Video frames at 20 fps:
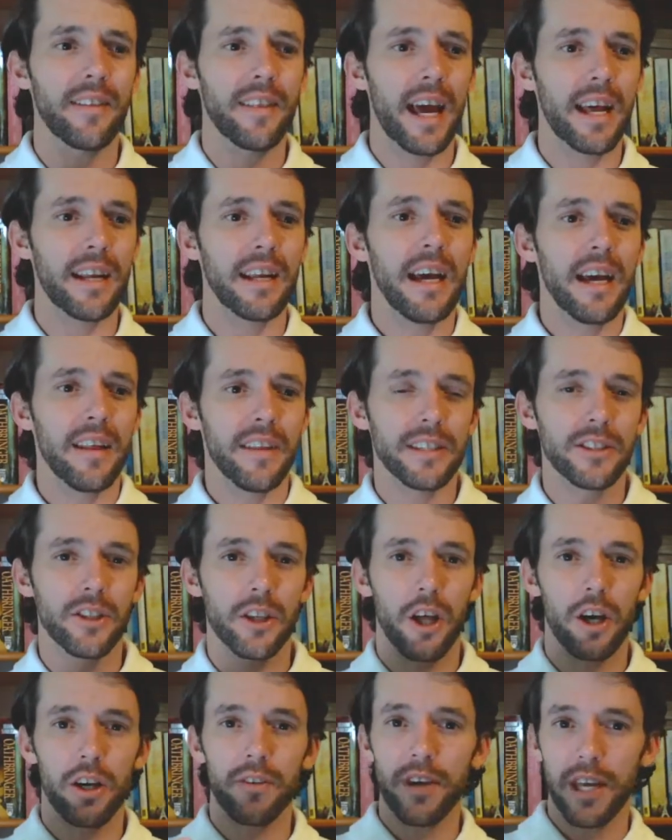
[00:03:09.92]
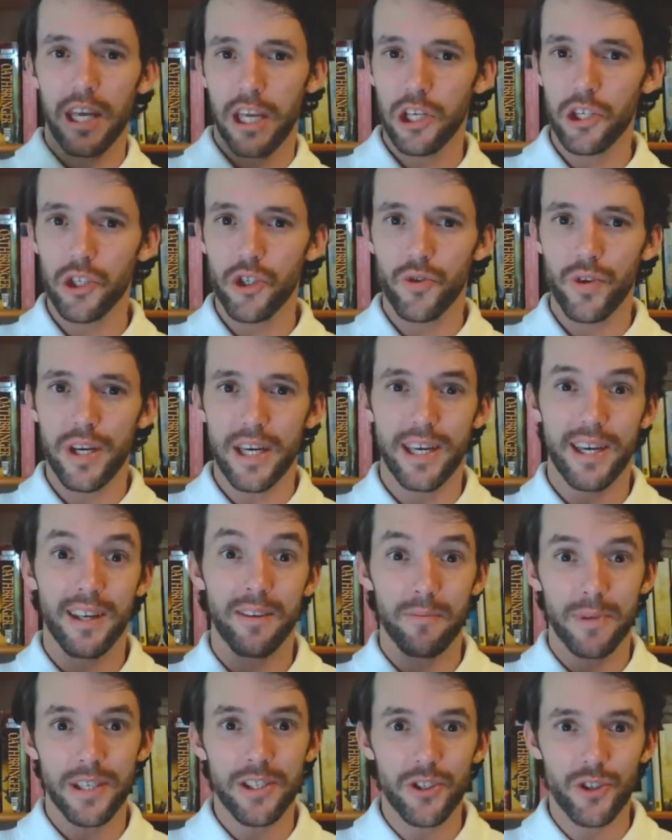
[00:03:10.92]
in that there's a lot of intrigue
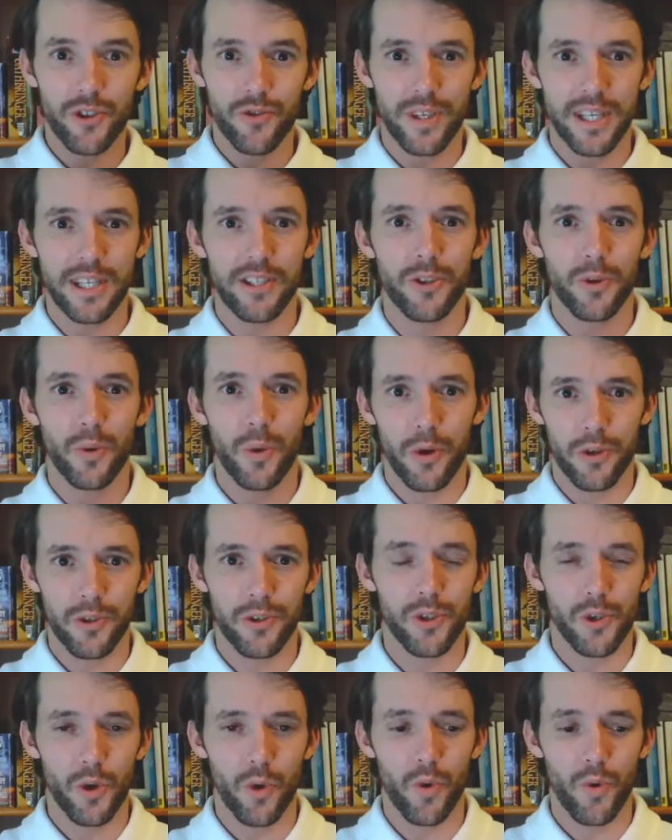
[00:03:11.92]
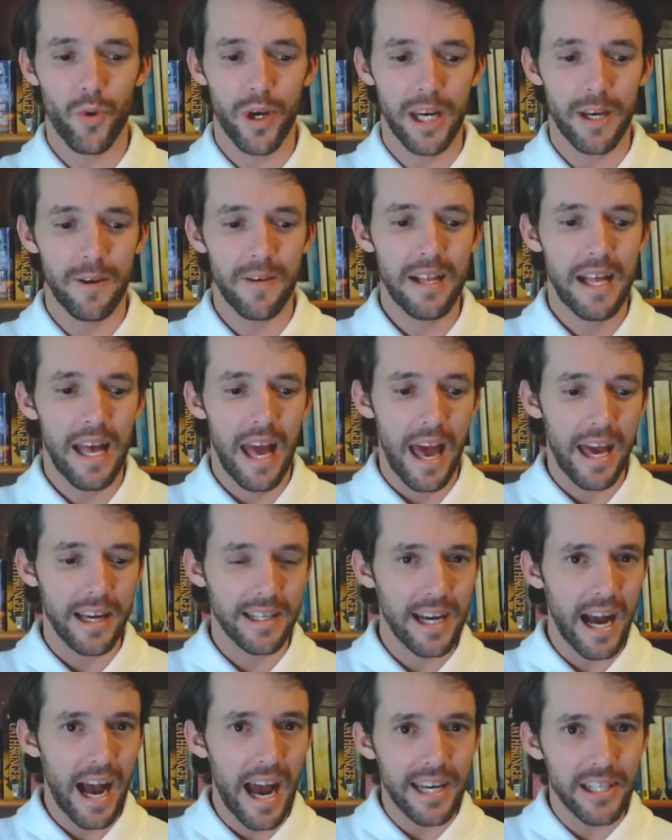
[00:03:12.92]
and mystery to her story, a
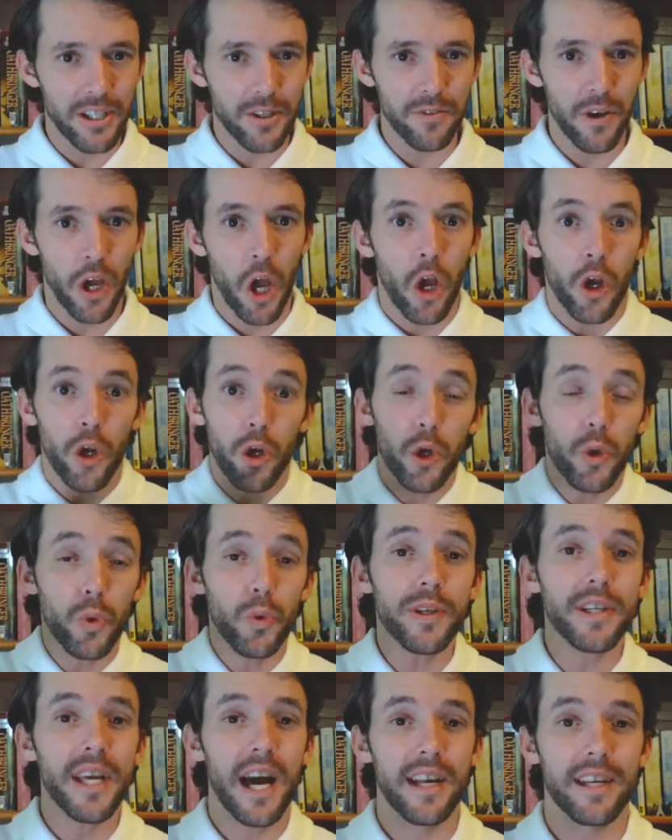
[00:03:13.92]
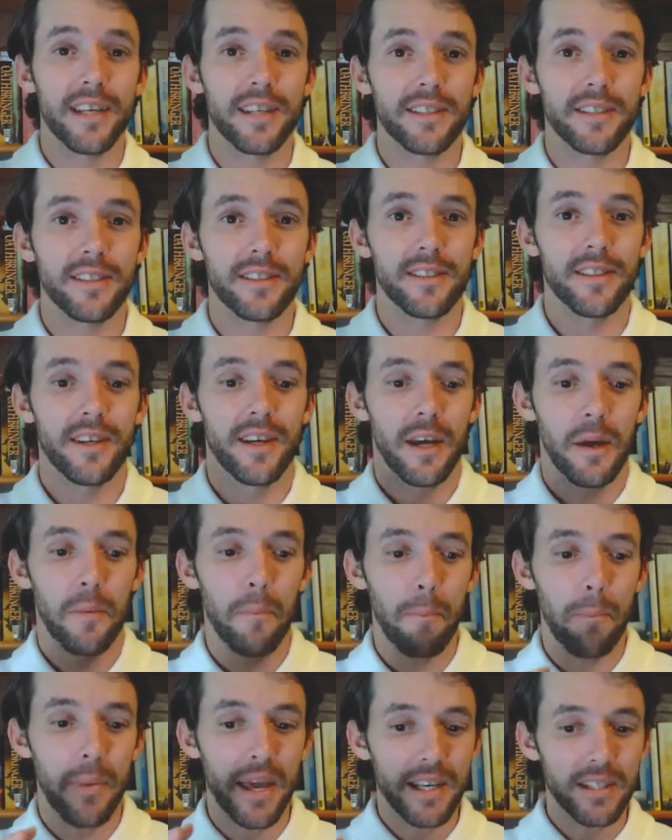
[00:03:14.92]
kind of whodunit
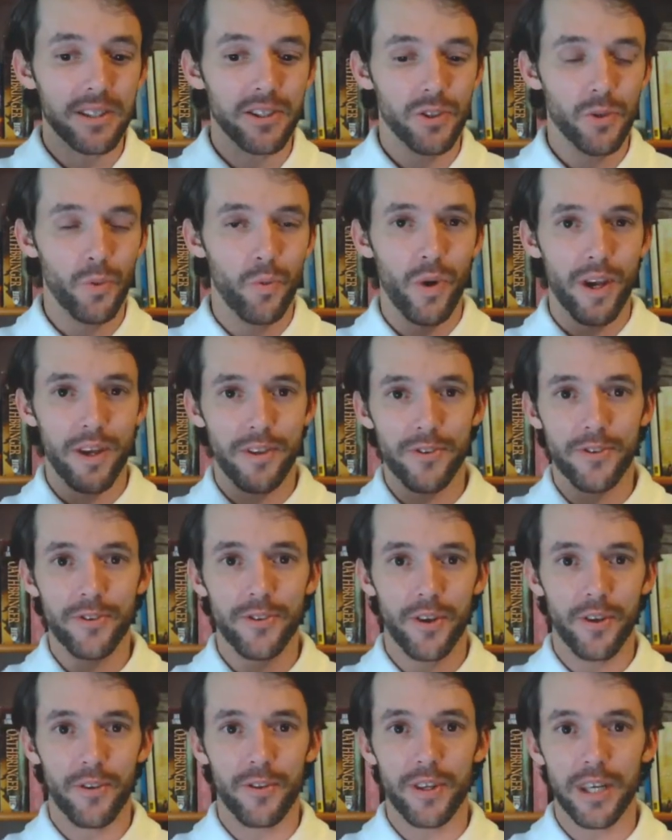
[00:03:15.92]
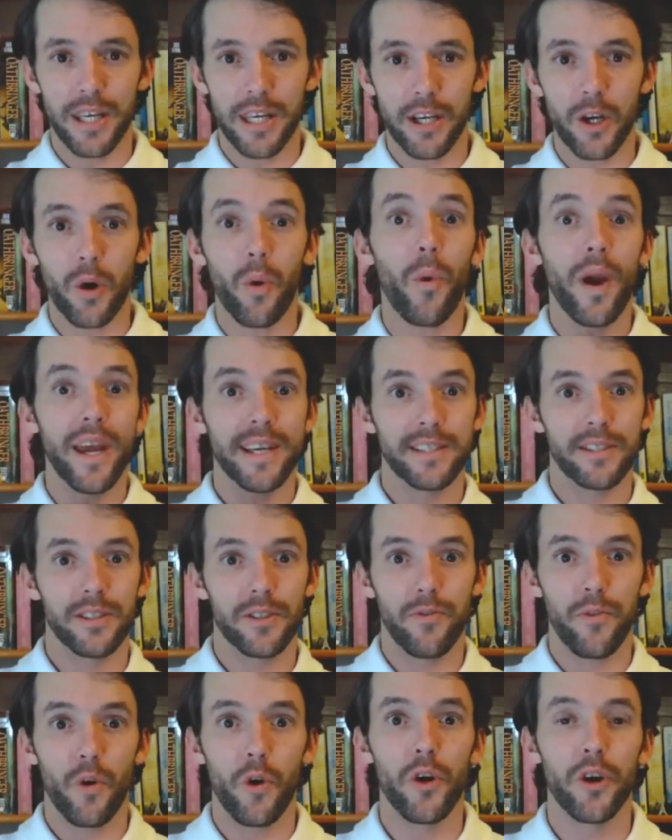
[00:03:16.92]
mixed with the
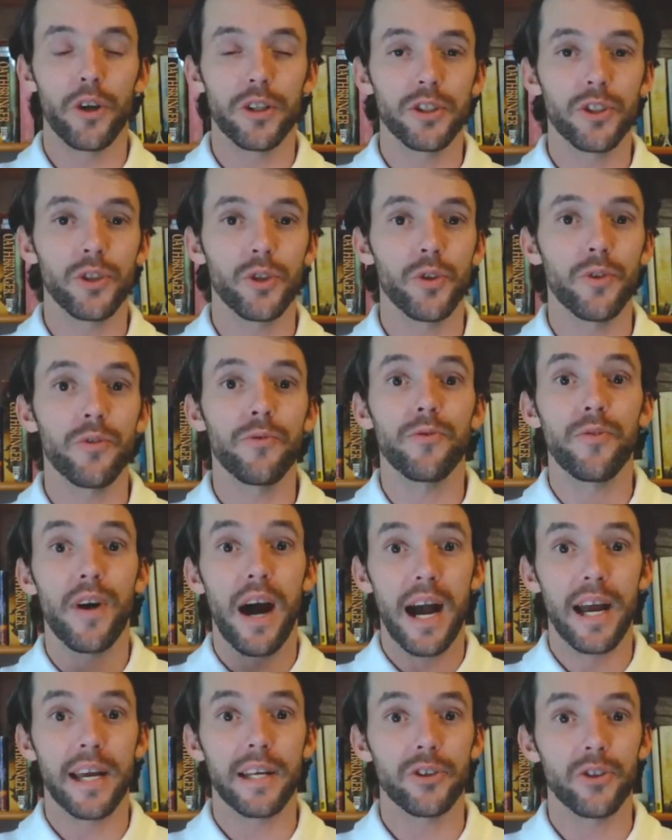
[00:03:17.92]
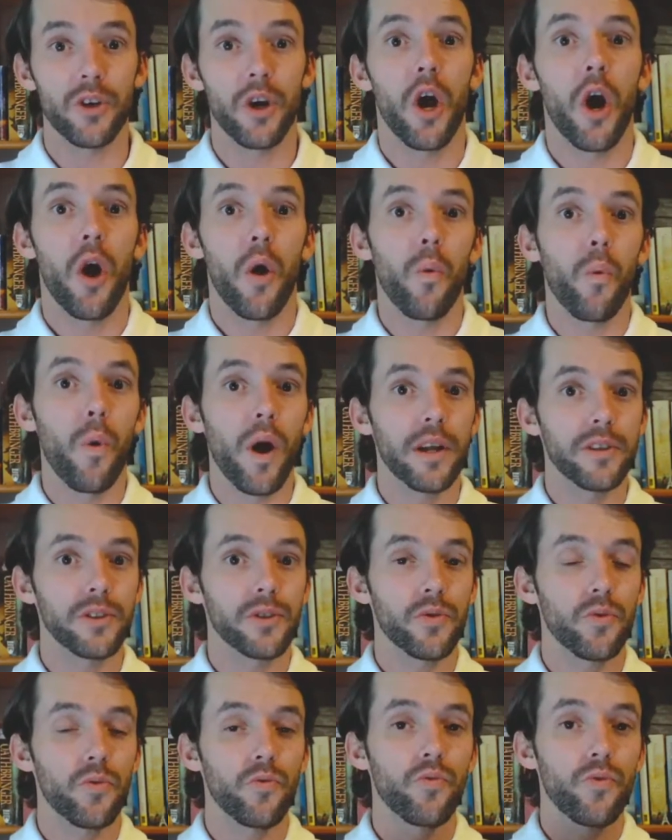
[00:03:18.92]
quest for her to find
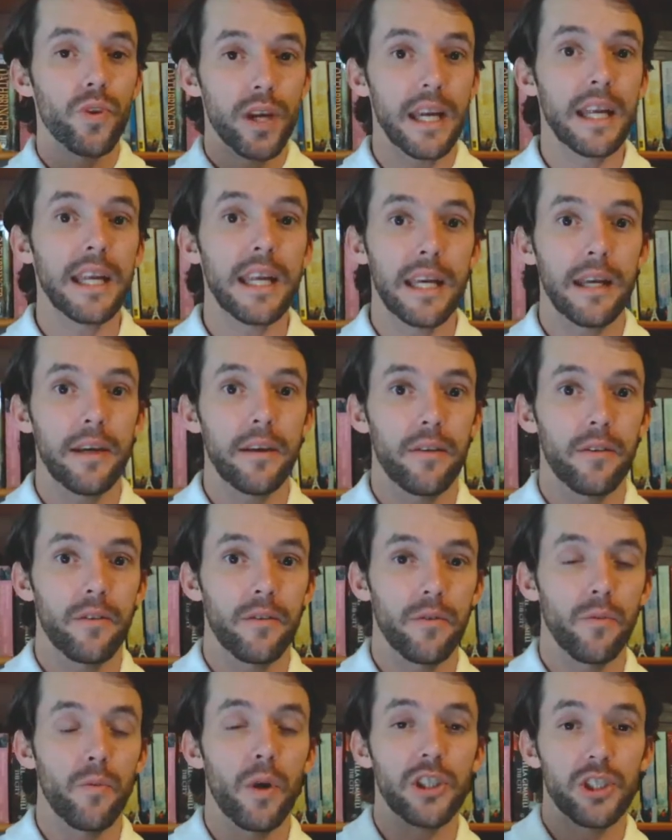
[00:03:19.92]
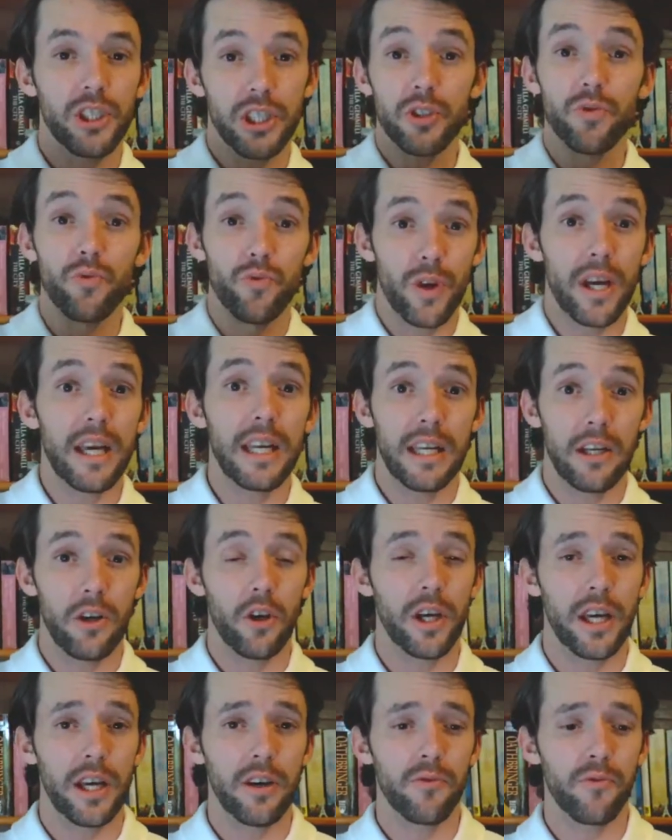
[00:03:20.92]
what really, what she's really
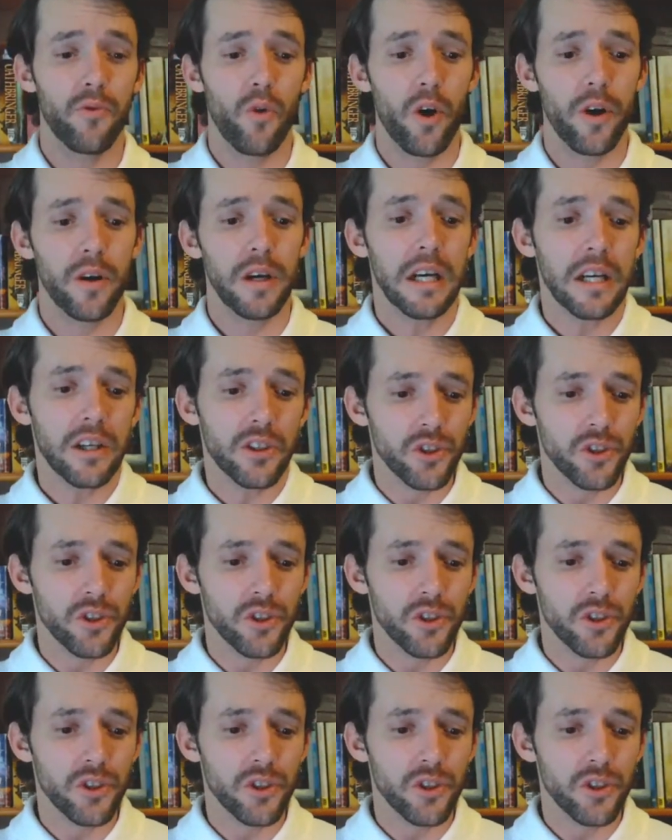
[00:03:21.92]
looking for.